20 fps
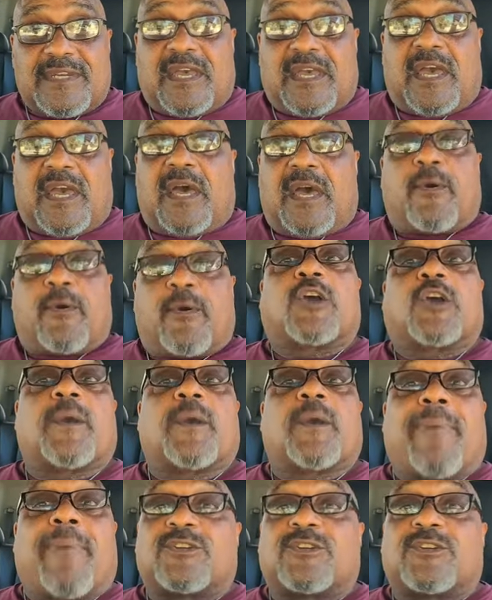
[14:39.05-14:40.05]
Because your
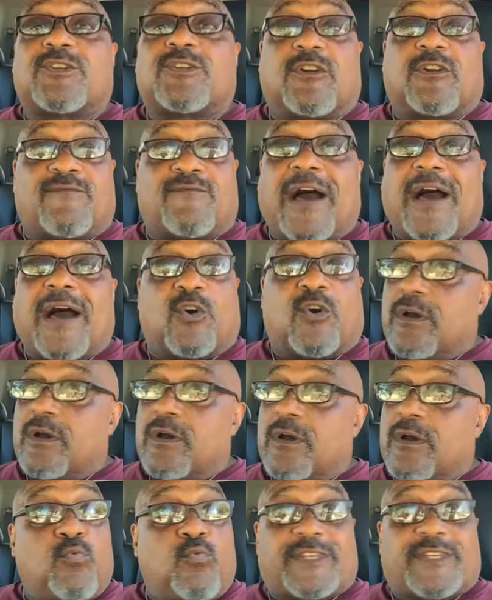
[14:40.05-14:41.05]
body's going to follow
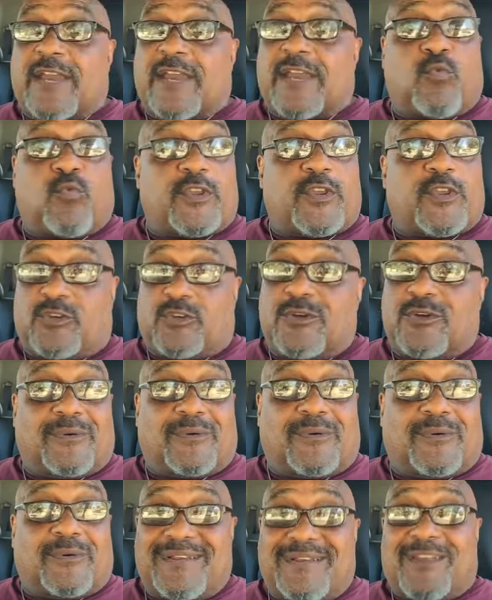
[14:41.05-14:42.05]
whichever one you do.
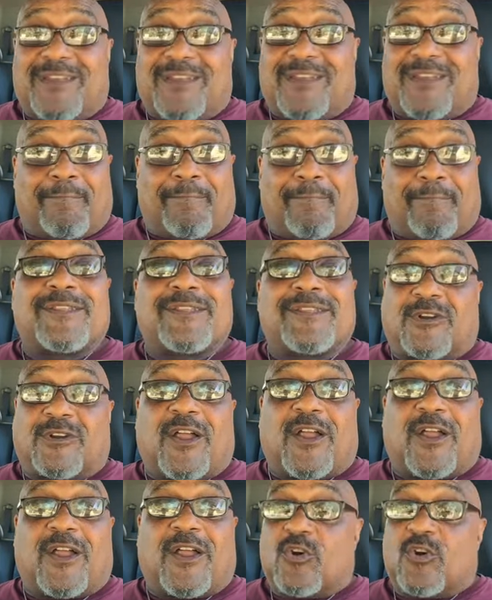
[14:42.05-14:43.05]
Your body's going to
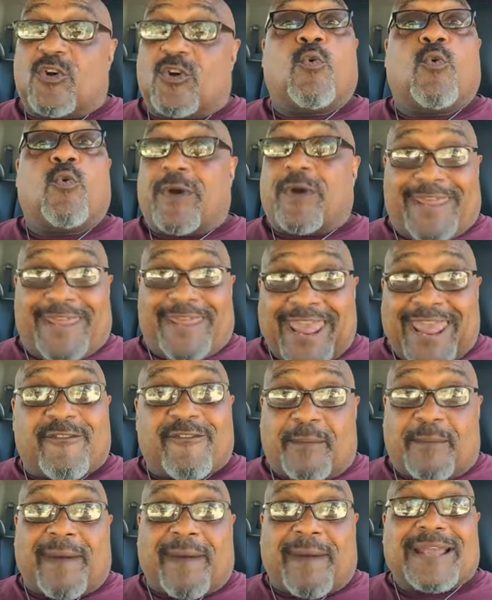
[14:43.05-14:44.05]
follow whatever the
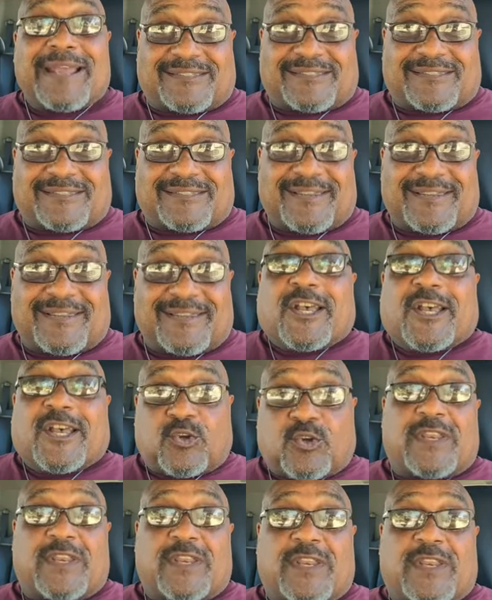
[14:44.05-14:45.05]
mind says. So
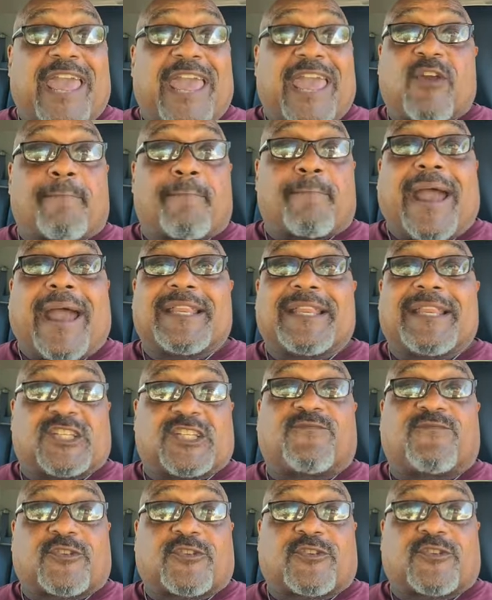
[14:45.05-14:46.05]
whatever your mind is
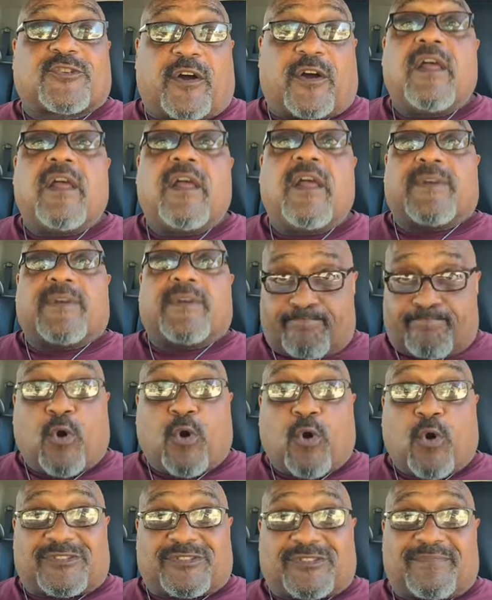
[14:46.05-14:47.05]
focused on the
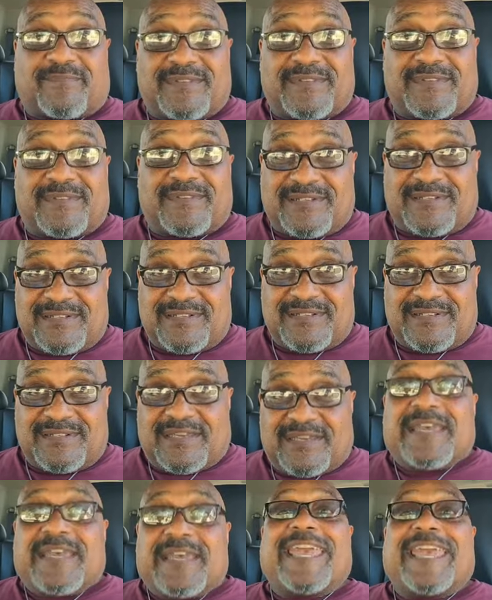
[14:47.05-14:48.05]
most
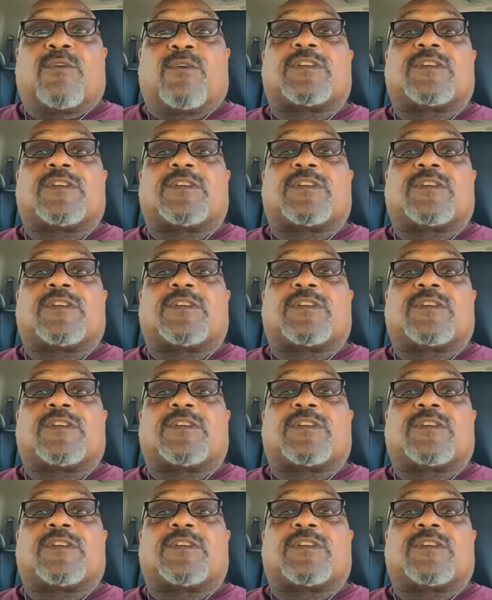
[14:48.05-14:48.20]
is what your